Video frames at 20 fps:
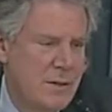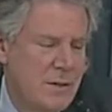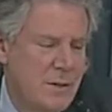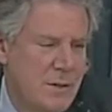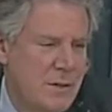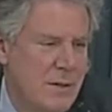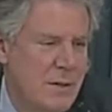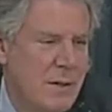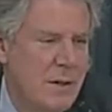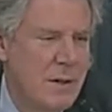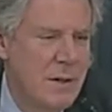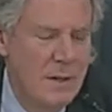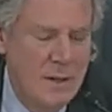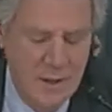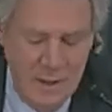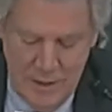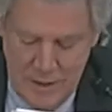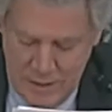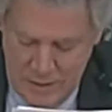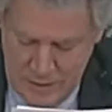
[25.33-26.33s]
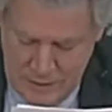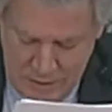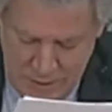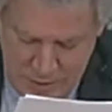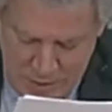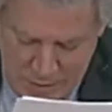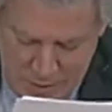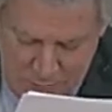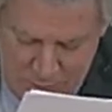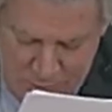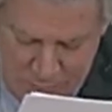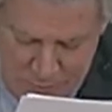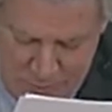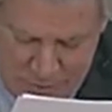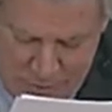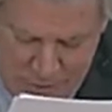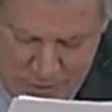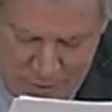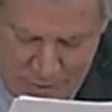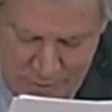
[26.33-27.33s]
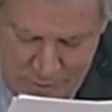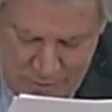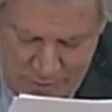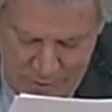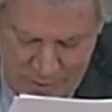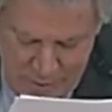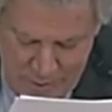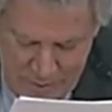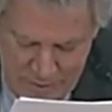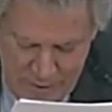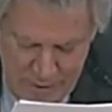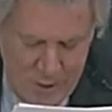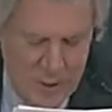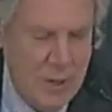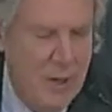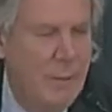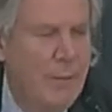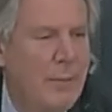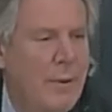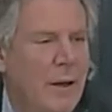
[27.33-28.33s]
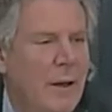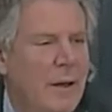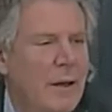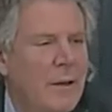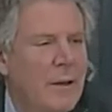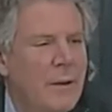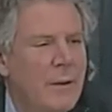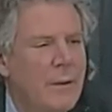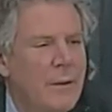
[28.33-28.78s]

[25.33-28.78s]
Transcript: Just yes or no, starting with Ms. Jambeck.